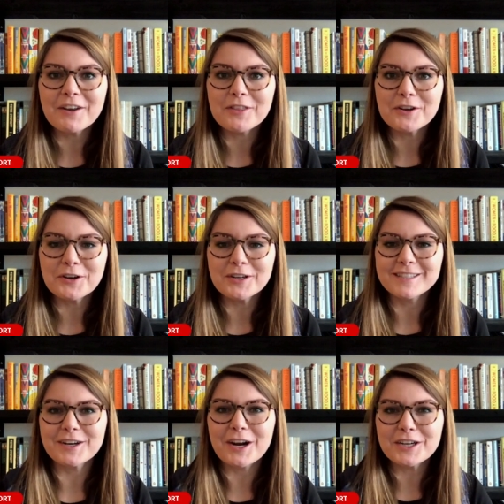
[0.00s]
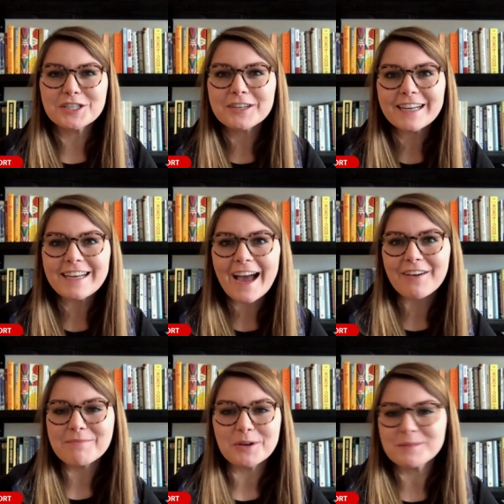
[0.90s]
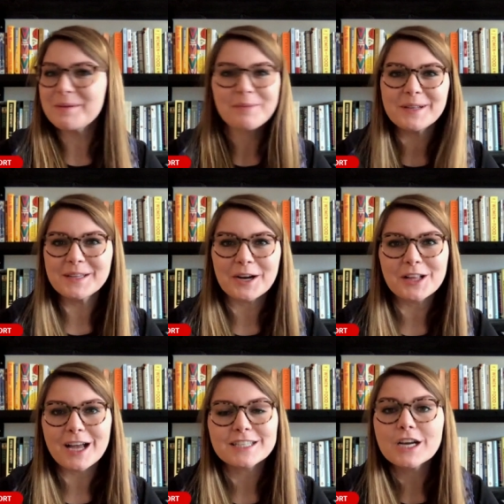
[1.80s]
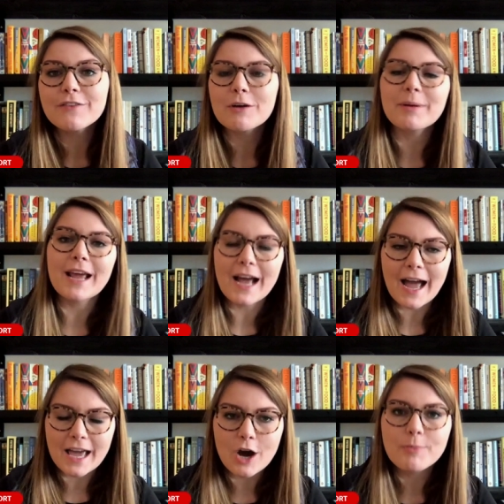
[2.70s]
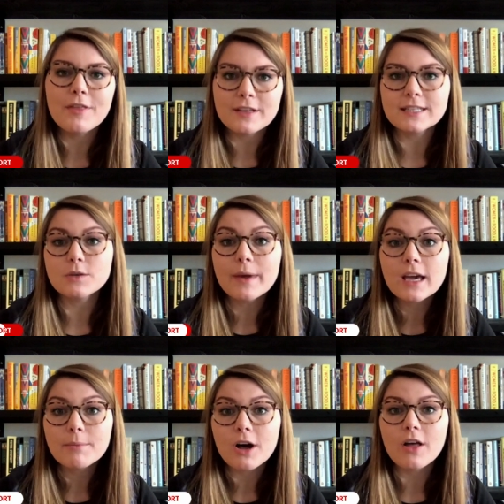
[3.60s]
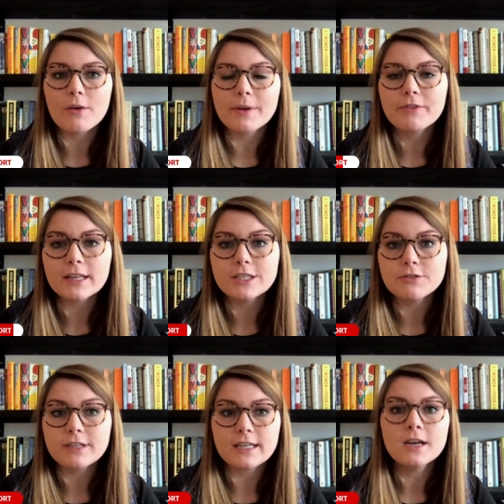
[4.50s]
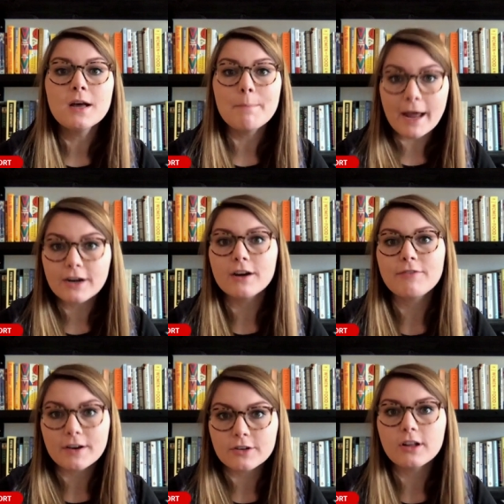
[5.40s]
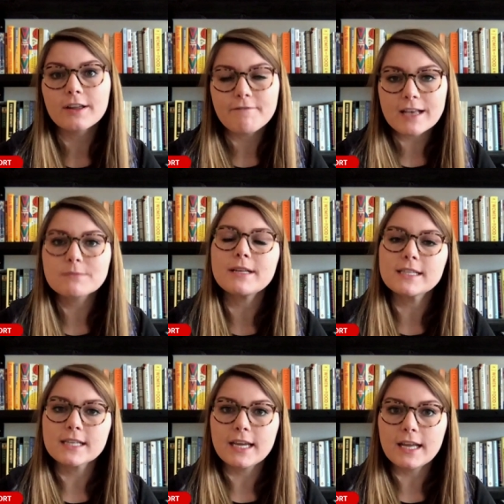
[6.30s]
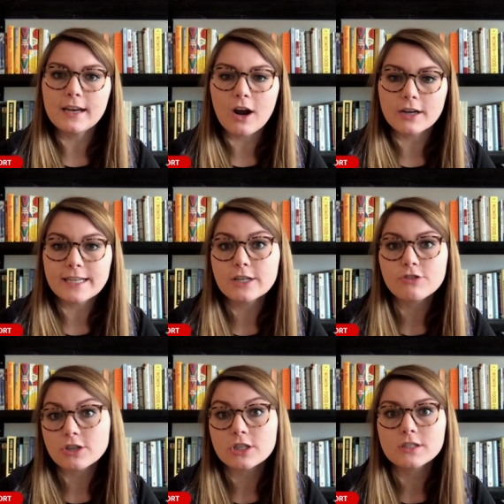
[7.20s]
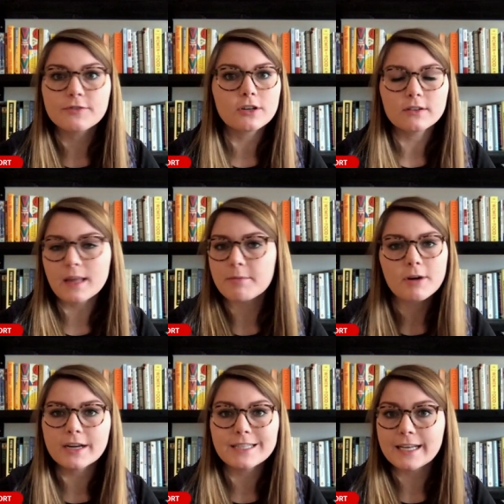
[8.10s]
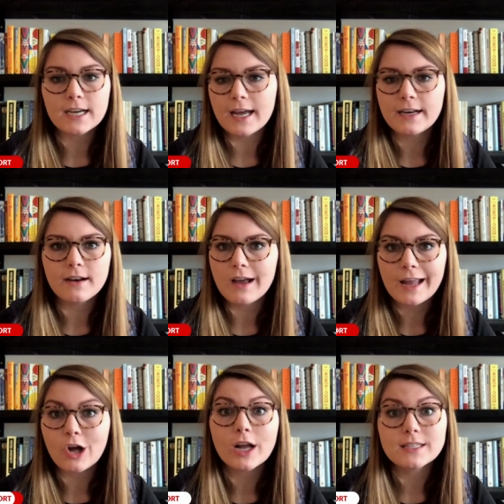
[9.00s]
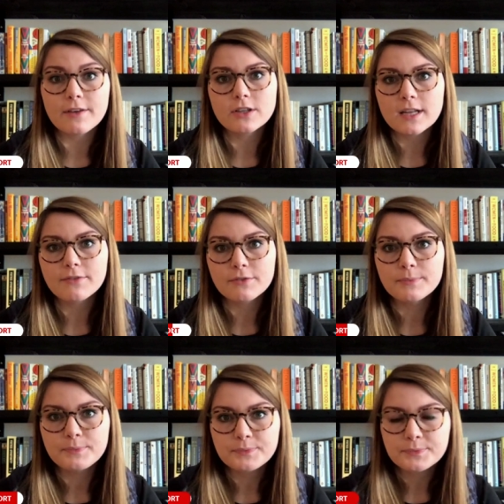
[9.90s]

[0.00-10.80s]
I know the nerds are, are cheering now, and most people are glossing over, but I, I hope that this is a wake up call that we really do need better federal investments in our data structures for labor market data and, and all kinds of other stuff.